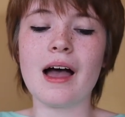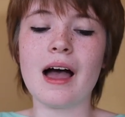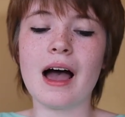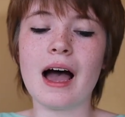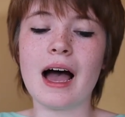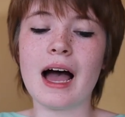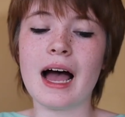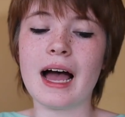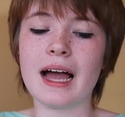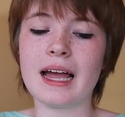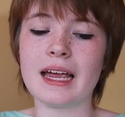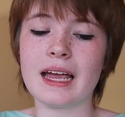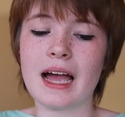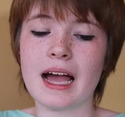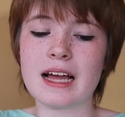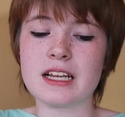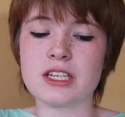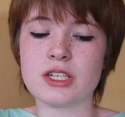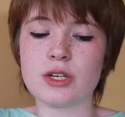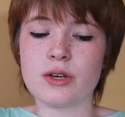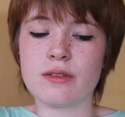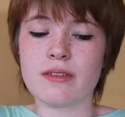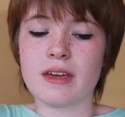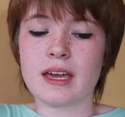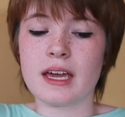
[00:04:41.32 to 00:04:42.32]
I
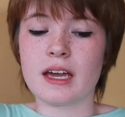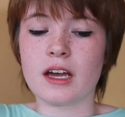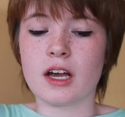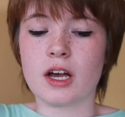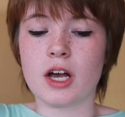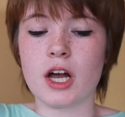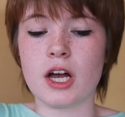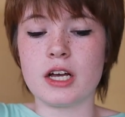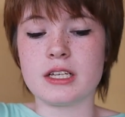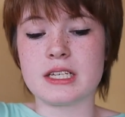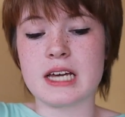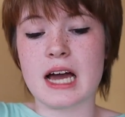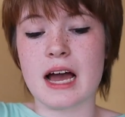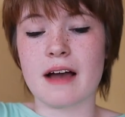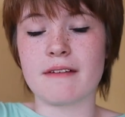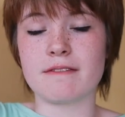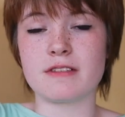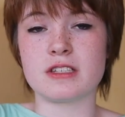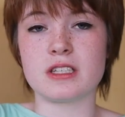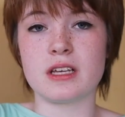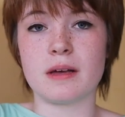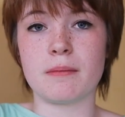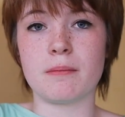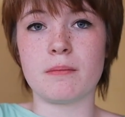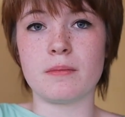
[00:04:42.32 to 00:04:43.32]
do think you could have
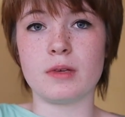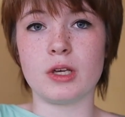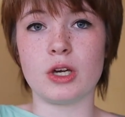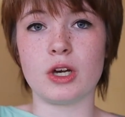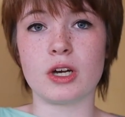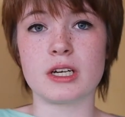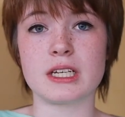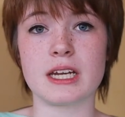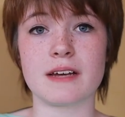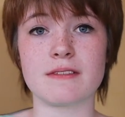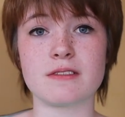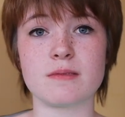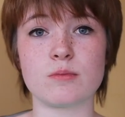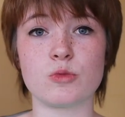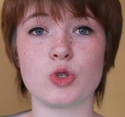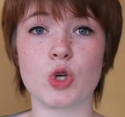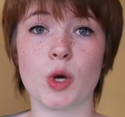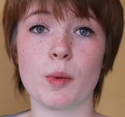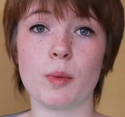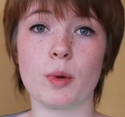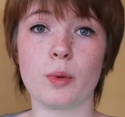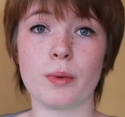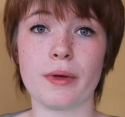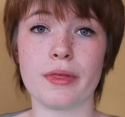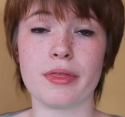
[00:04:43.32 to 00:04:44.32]
some
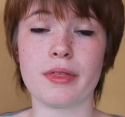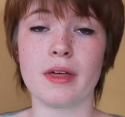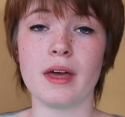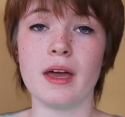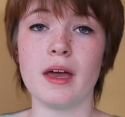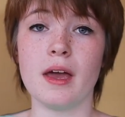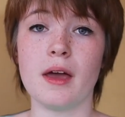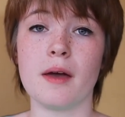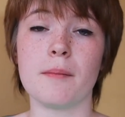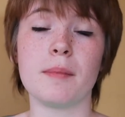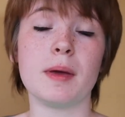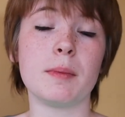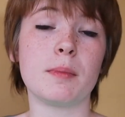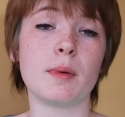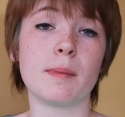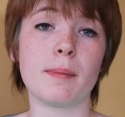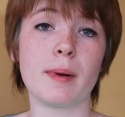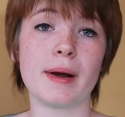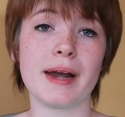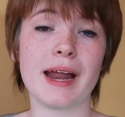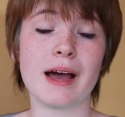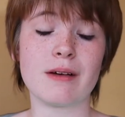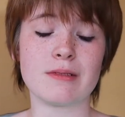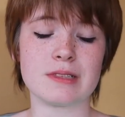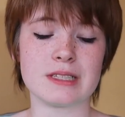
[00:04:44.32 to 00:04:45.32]
trouble with people
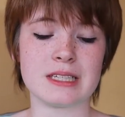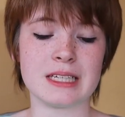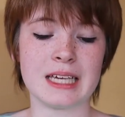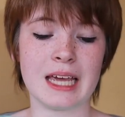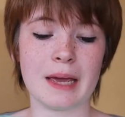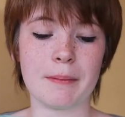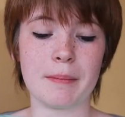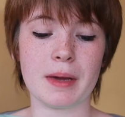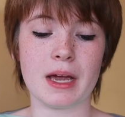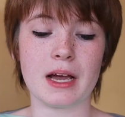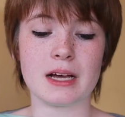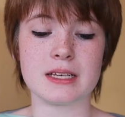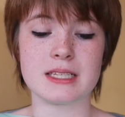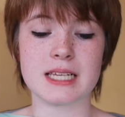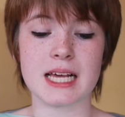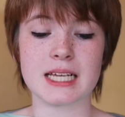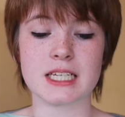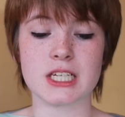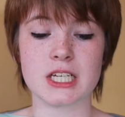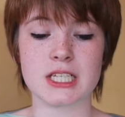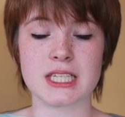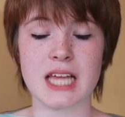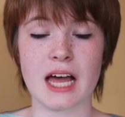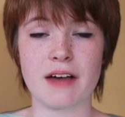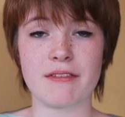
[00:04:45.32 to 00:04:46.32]
pronouncing it because it
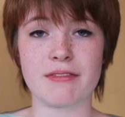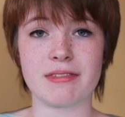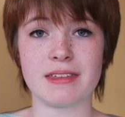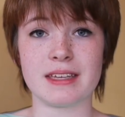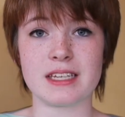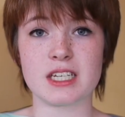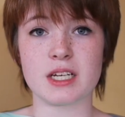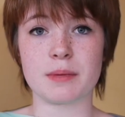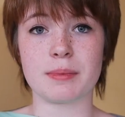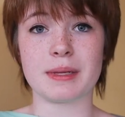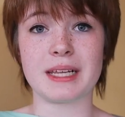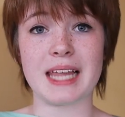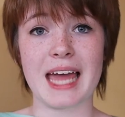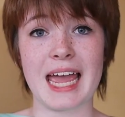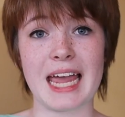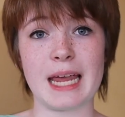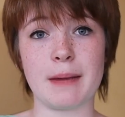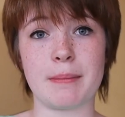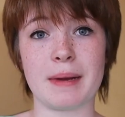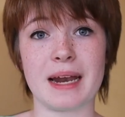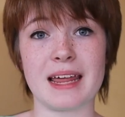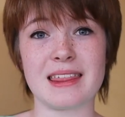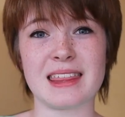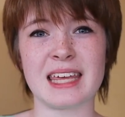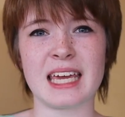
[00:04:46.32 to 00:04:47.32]
does have the double A,
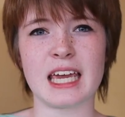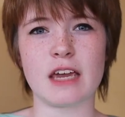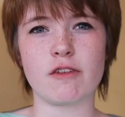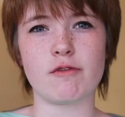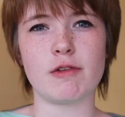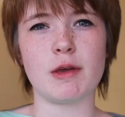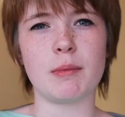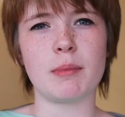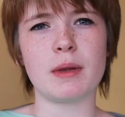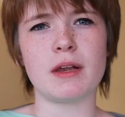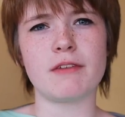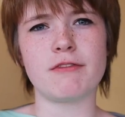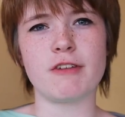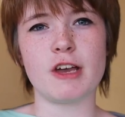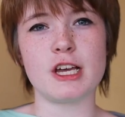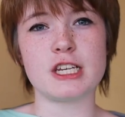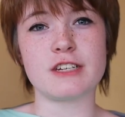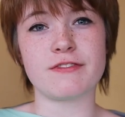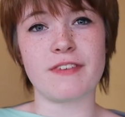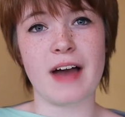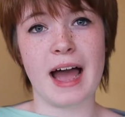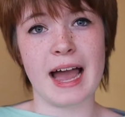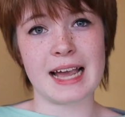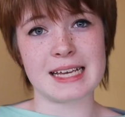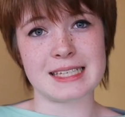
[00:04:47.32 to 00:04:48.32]
but I think if people have heard
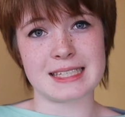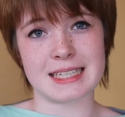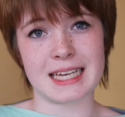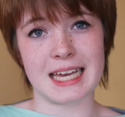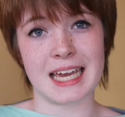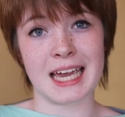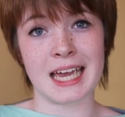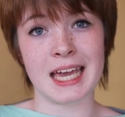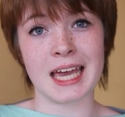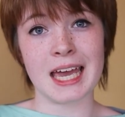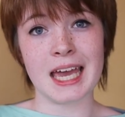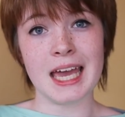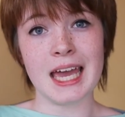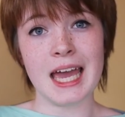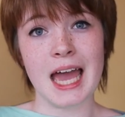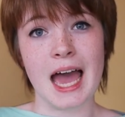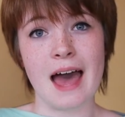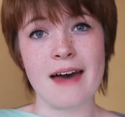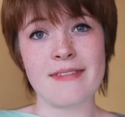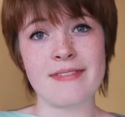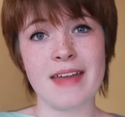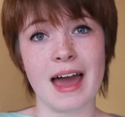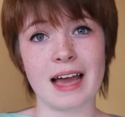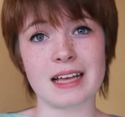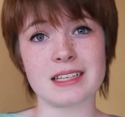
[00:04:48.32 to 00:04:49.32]
of Isaac
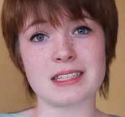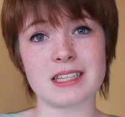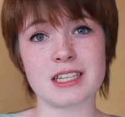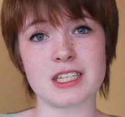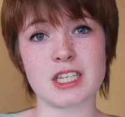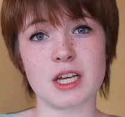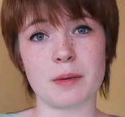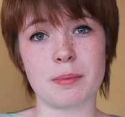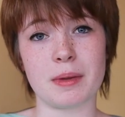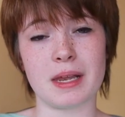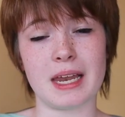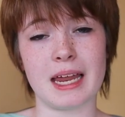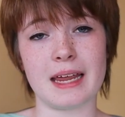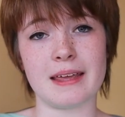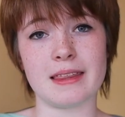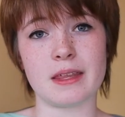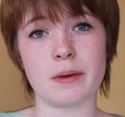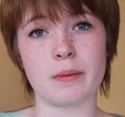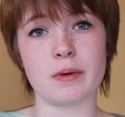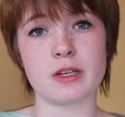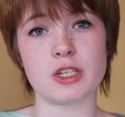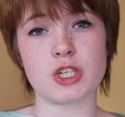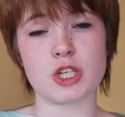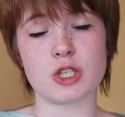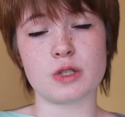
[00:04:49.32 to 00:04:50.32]
and that is the double A, they
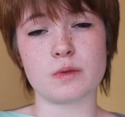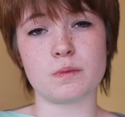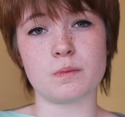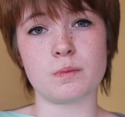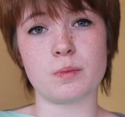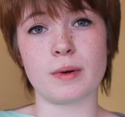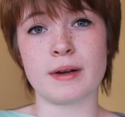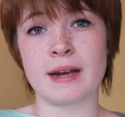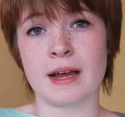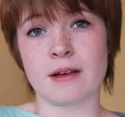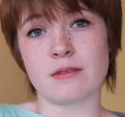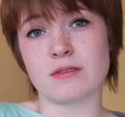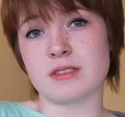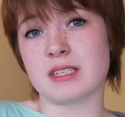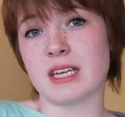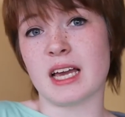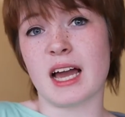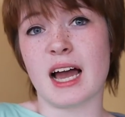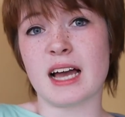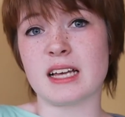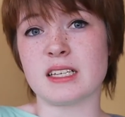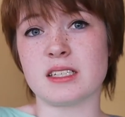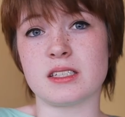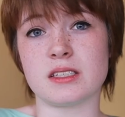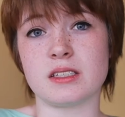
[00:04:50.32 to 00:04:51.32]
would just pronounce it
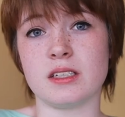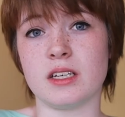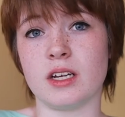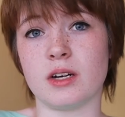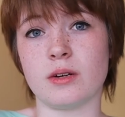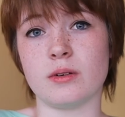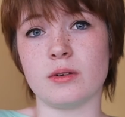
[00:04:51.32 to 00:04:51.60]
as,